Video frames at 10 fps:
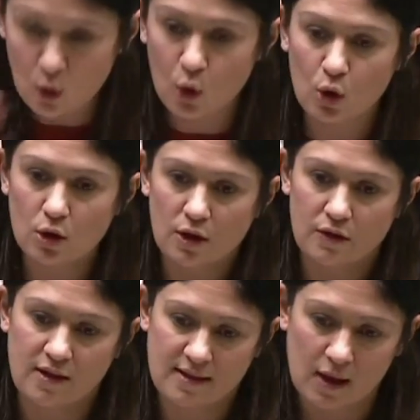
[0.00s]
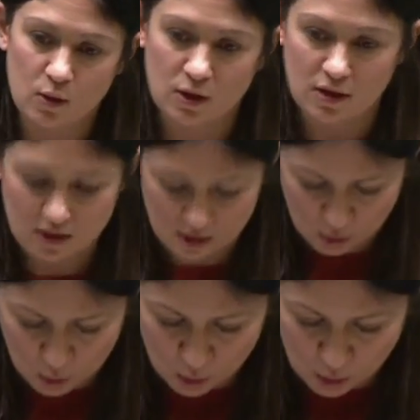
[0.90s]
all the slogans,
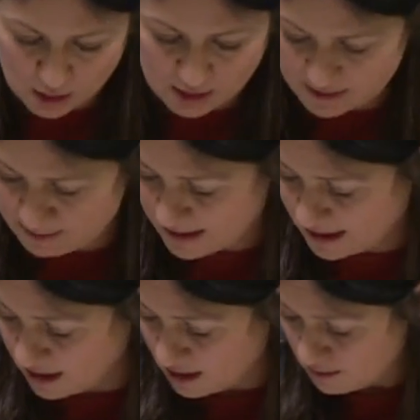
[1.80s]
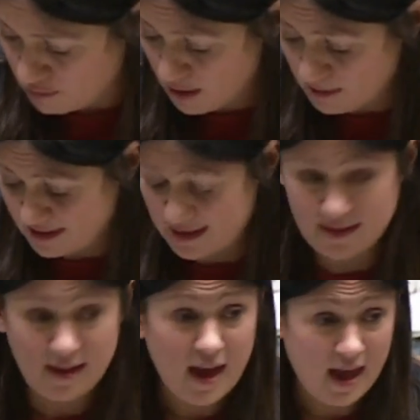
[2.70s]
all the big
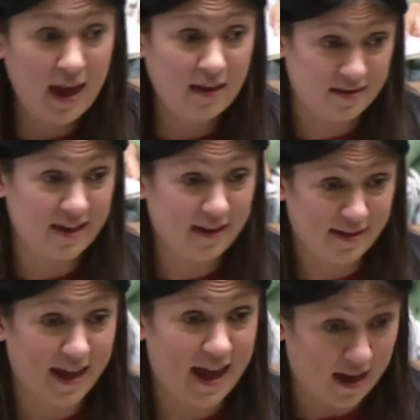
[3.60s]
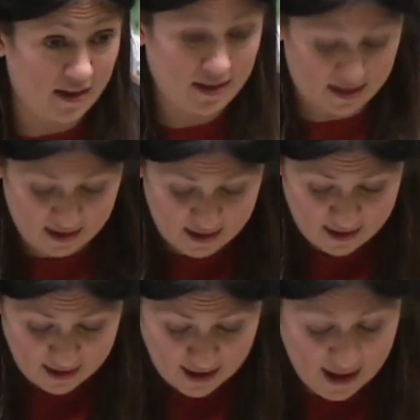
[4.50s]
promises, is this it?
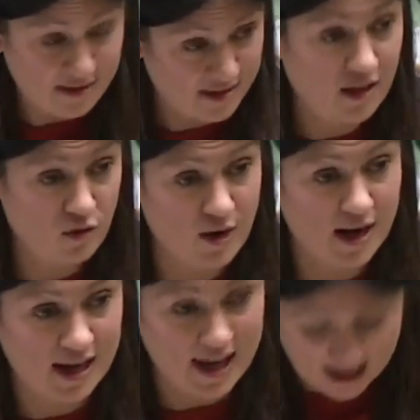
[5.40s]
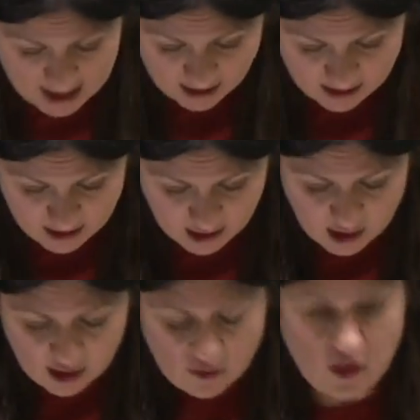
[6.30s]
Is this really it?
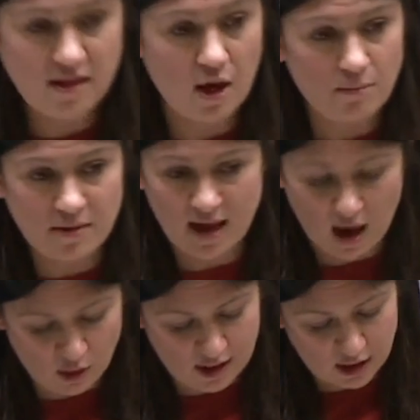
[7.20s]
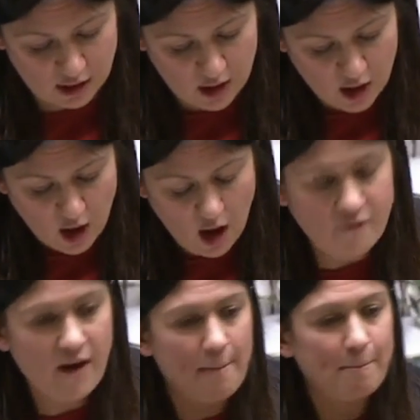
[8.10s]
The sum total
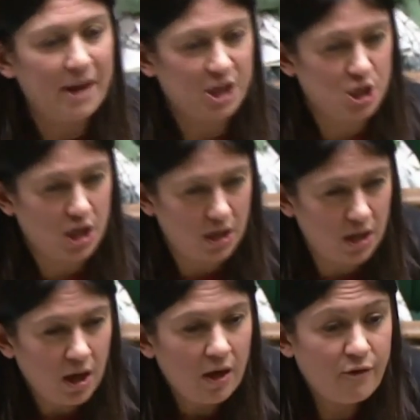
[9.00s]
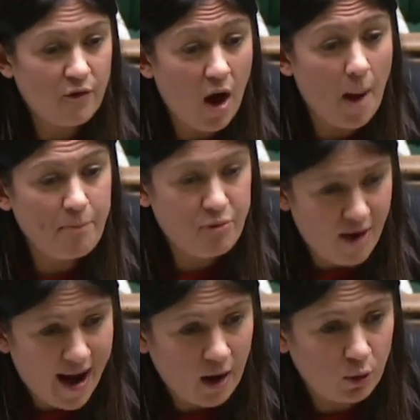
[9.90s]
of ambition for our
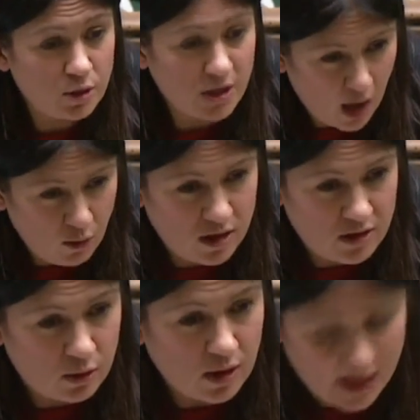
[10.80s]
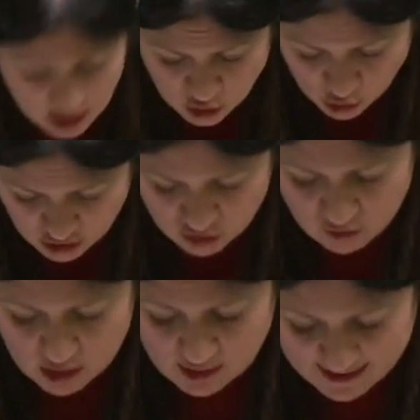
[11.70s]
proud coastal and
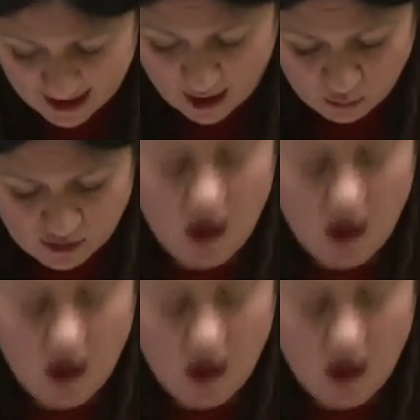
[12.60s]
industrial towns,